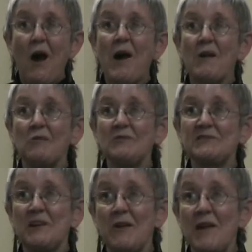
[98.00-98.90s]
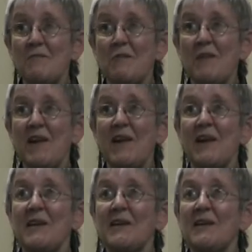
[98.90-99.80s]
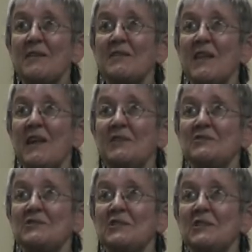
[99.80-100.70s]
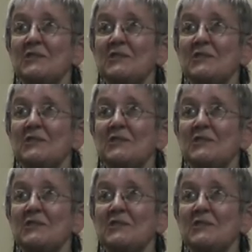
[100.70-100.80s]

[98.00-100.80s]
I also am aware that